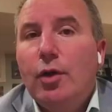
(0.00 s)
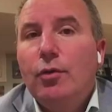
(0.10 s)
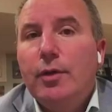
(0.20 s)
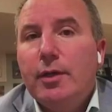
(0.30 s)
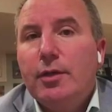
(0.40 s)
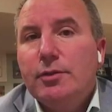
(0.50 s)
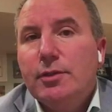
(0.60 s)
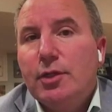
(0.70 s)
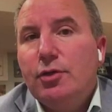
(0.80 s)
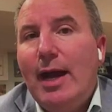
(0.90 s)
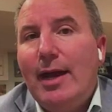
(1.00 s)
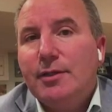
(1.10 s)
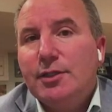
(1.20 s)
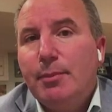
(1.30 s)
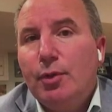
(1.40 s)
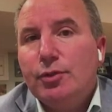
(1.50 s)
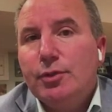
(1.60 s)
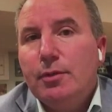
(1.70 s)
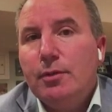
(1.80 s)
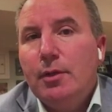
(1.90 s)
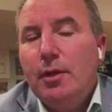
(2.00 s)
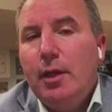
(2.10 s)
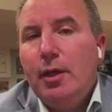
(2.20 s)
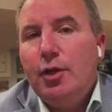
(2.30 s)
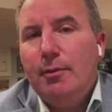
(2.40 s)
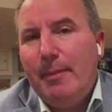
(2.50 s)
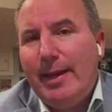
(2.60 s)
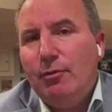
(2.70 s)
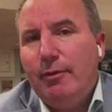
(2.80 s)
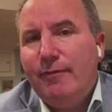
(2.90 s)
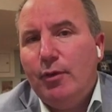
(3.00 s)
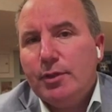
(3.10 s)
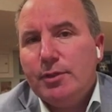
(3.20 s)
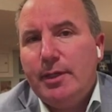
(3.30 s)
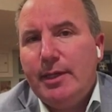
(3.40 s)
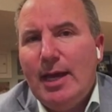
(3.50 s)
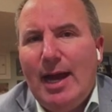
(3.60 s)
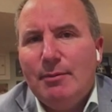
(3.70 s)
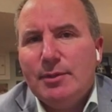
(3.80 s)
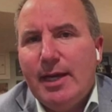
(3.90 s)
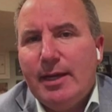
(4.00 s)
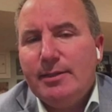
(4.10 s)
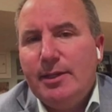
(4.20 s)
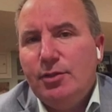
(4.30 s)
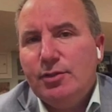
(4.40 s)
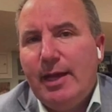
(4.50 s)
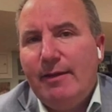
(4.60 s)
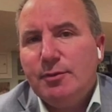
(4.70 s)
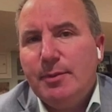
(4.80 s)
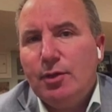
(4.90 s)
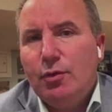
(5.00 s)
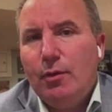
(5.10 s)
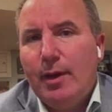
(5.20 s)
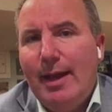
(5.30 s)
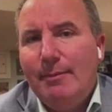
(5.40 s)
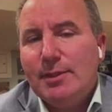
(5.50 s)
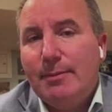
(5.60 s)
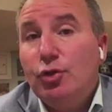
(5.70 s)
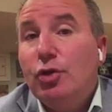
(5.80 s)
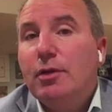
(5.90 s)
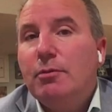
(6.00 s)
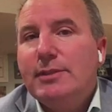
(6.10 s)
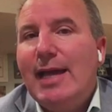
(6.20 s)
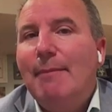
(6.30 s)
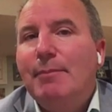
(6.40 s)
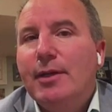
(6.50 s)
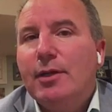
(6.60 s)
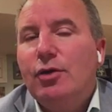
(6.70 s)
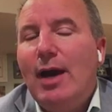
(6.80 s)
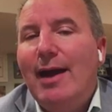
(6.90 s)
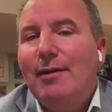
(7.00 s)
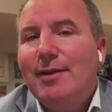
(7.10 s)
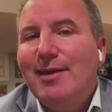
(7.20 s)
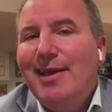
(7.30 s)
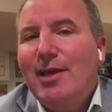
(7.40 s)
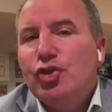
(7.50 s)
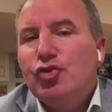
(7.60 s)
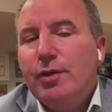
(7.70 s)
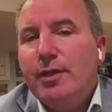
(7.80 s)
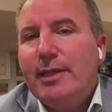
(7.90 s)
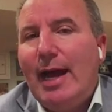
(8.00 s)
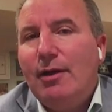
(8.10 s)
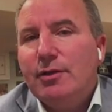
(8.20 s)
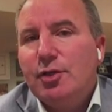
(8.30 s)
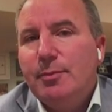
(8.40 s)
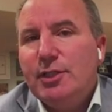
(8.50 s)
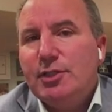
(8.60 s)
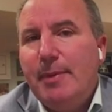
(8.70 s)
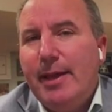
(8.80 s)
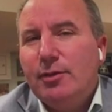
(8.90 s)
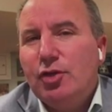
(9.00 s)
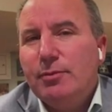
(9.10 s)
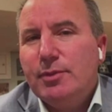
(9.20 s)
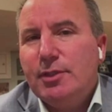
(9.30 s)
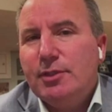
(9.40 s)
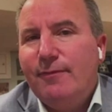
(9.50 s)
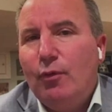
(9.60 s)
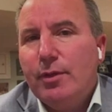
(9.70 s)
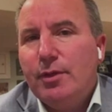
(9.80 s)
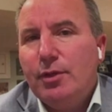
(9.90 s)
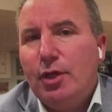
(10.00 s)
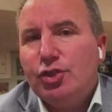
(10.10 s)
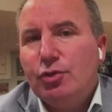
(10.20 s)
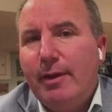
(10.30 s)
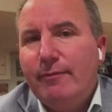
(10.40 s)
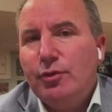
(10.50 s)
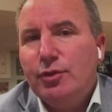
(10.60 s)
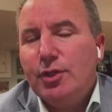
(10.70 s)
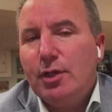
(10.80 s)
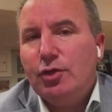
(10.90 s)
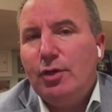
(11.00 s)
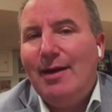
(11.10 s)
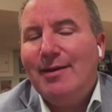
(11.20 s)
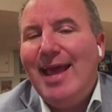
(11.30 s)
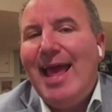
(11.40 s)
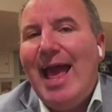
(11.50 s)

to own it because of the cloud exposure. You know, many will focus on e-commerce. That continues to obviously be the core Amazon. But look at what's happened in cloud. Trillion dollars going to be spent in terms of this fourth industrial revolution on cloud